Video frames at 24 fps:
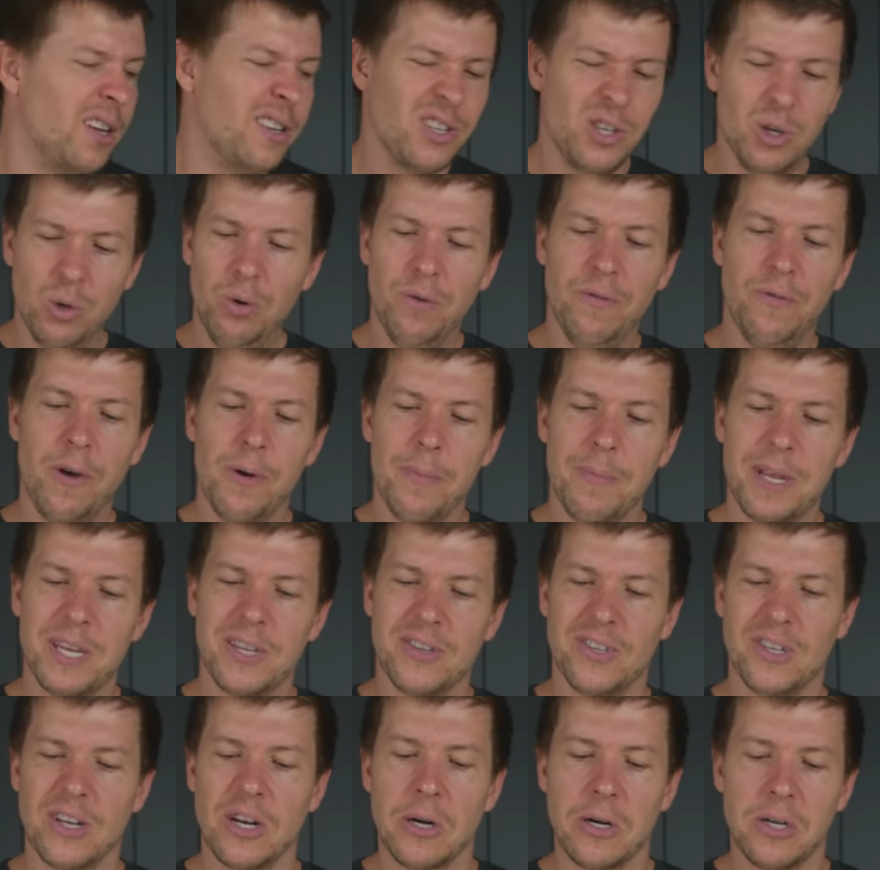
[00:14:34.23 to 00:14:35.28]
two of them in
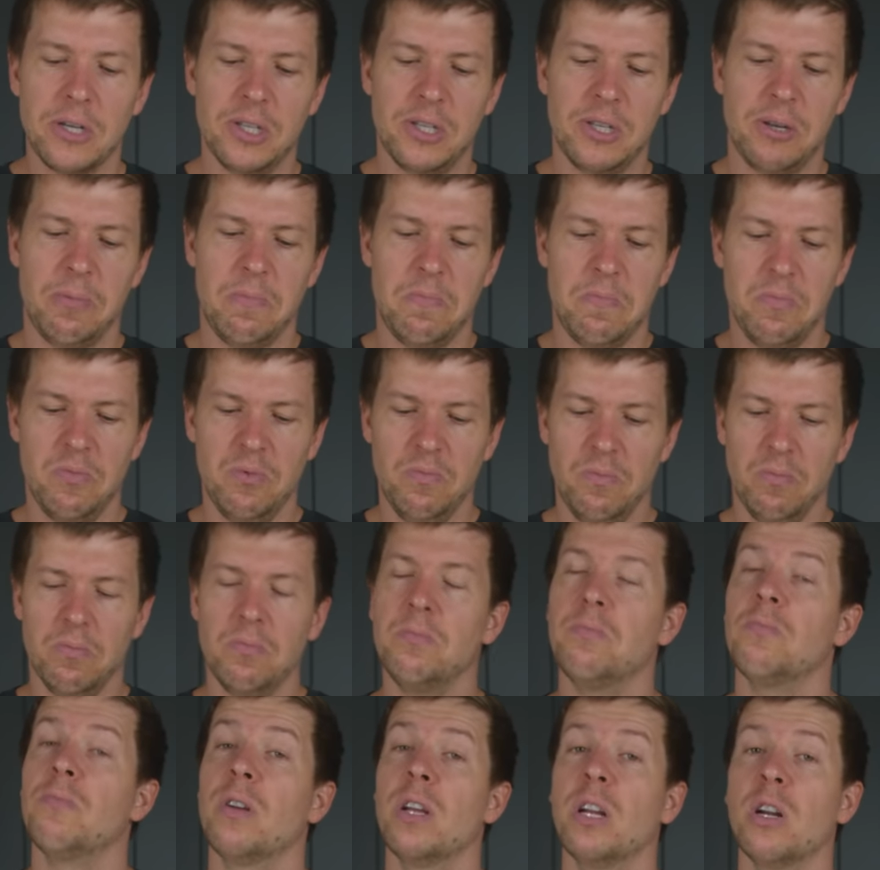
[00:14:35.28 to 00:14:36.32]
series.
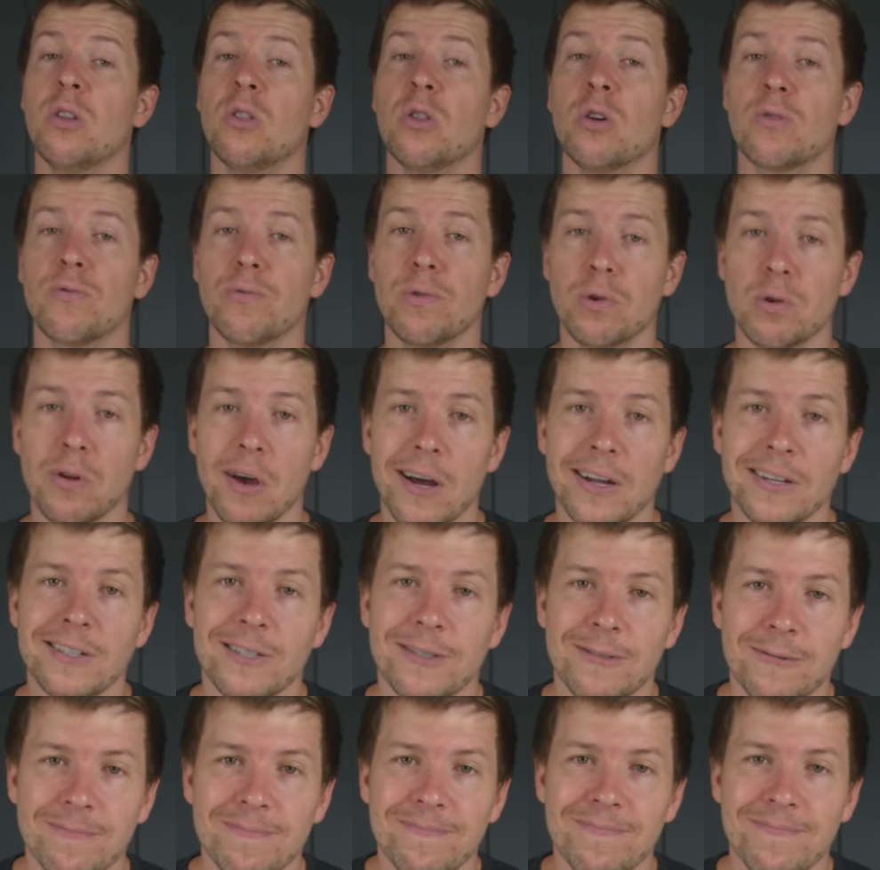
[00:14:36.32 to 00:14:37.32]
It'll look real nice.